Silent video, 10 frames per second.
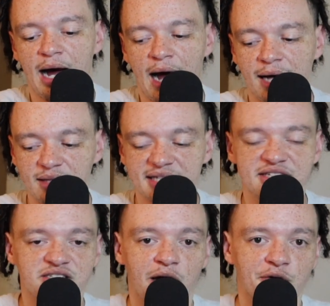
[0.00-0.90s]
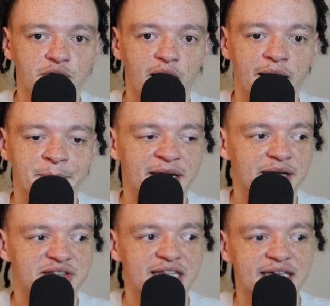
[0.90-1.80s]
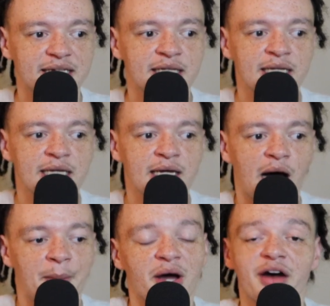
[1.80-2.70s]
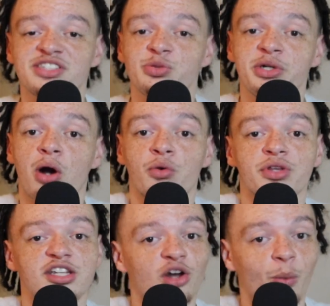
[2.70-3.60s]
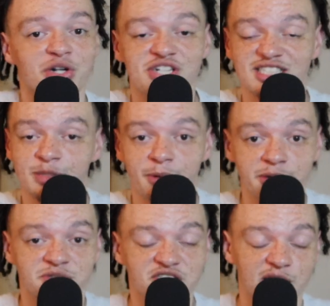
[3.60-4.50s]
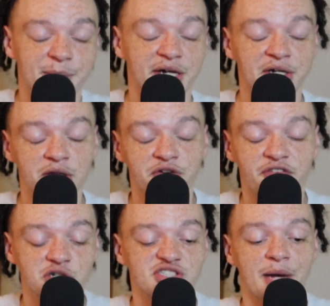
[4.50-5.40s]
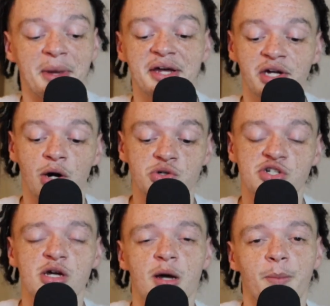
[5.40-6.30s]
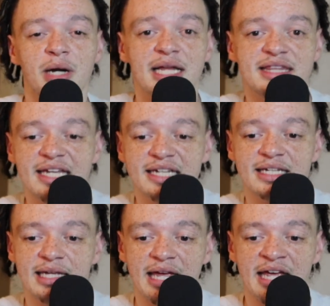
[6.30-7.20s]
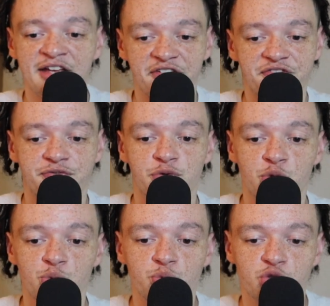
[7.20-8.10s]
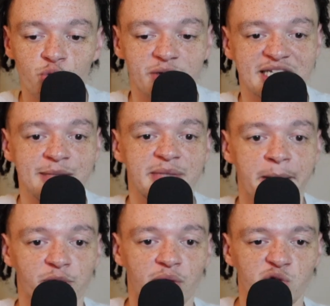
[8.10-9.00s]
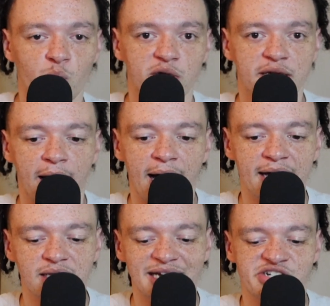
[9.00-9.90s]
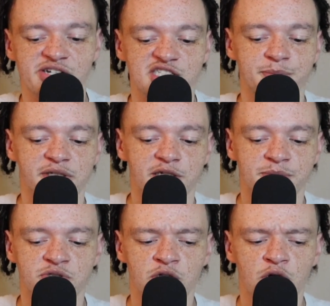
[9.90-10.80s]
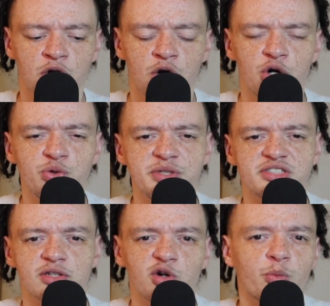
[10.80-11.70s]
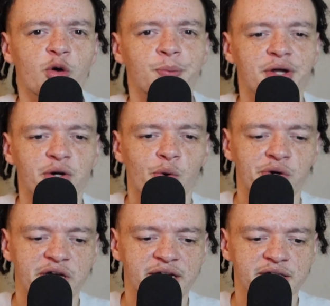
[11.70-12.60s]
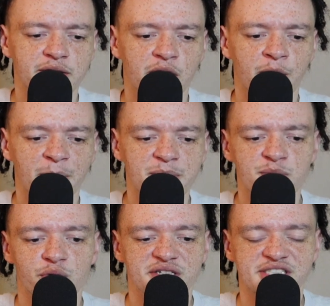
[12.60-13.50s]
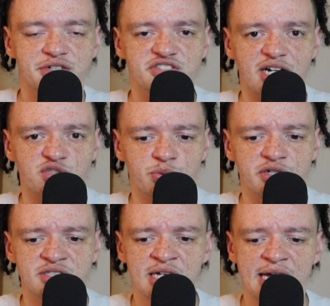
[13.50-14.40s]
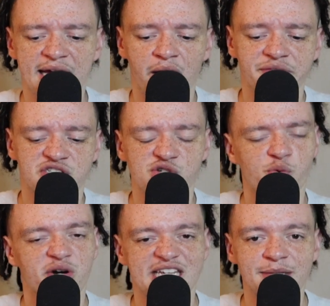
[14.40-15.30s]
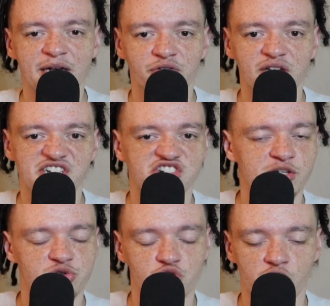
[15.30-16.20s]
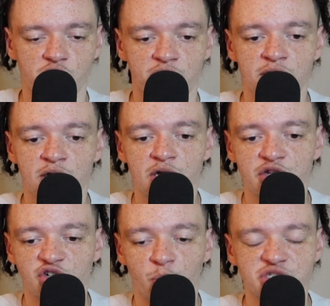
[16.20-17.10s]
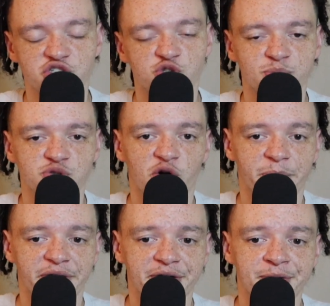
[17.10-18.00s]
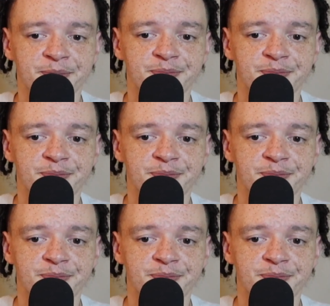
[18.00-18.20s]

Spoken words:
I like this hire a lot, man. Obviously we don't really know what Chauncey Billups is going to be, another first-time head coach. But I think if you do want to keep Damian around, you want a guy like Chauncey Billups who is a little more player-oriented, maybe more than Terry Stotts was. And obviously you want to keep that relationship strong, you know, with your superstar player.